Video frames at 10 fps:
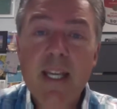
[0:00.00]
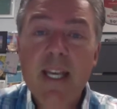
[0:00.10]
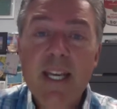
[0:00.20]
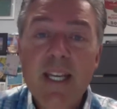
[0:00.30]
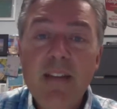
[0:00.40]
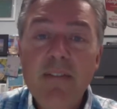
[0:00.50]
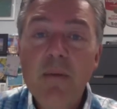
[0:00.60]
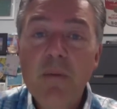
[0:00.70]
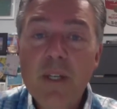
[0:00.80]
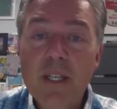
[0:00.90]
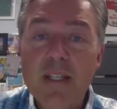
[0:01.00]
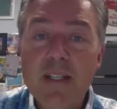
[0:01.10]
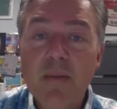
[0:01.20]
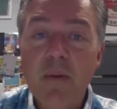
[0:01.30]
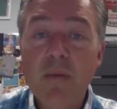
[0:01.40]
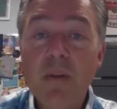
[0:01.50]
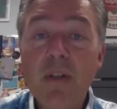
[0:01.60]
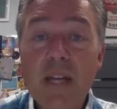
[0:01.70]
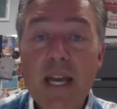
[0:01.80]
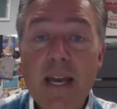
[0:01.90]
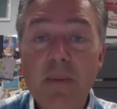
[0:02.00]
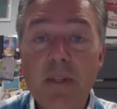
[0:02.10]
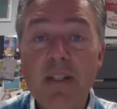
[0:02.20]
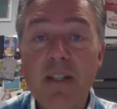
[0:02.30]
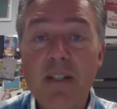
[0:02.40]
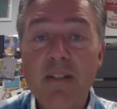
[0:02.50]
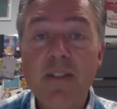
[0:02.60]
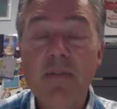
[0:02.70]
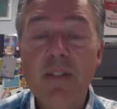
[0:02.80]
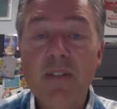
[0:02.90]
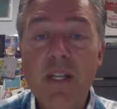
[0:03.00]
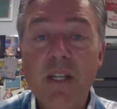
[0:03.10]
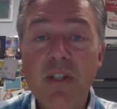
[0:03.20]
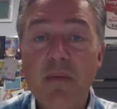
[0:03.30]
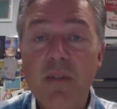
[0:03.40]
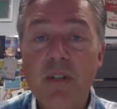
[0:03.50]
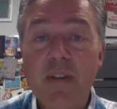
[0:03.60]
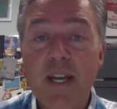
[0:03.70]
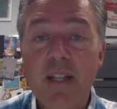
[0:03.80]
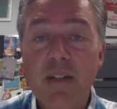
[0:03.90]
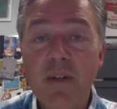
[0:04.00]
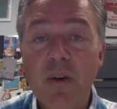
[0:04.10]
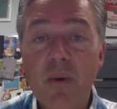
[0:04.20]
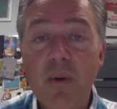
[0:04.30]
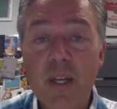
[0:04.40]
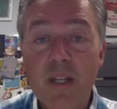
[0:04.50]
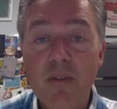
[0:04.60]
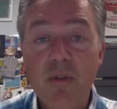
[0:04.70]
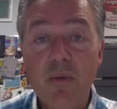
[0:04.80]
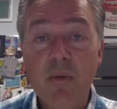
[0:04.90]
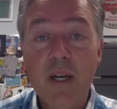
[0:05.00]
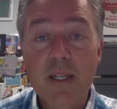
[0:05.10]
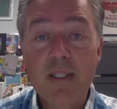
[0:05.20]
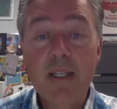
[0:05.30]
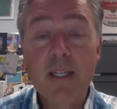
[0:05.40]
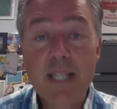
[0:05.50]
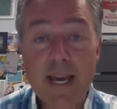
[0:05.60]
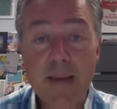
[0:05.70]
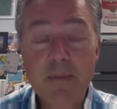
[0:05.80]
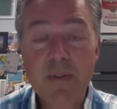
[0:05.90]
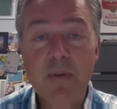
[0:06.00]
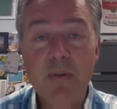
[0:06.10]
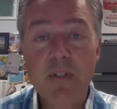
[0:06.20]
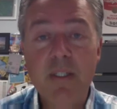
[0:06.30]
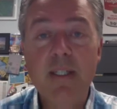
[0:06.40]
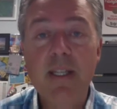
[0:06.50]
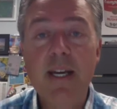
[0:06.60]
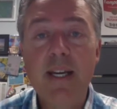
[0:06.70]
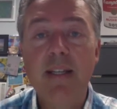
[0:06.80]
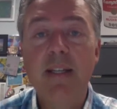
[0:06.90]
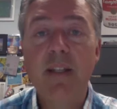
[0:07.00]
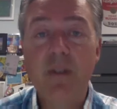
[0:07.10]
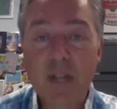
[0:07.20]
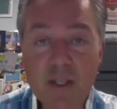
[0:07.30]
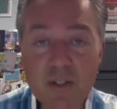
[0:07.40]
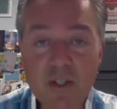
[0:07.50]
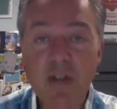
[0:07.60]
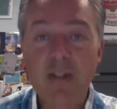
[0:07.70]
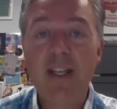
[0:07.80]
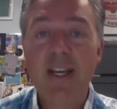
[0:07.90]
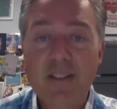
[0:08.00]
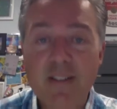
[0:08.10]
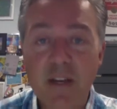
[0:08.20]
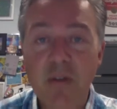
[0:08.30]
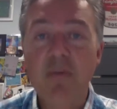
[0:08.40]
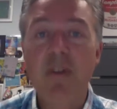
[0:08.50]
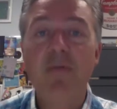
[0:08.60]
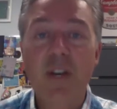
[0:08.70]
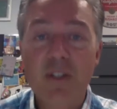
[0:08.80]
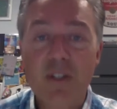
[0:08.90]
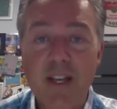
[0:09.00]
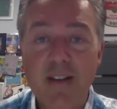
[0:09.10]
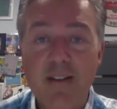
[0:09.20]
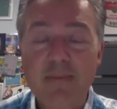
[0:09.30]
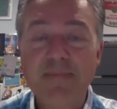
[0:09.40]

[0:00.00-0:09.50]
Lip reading: And if it wouldn't, what would have happened is civilization would have had to go into a collapse or a decline. And you kind of start again. It's like a refresh cycle.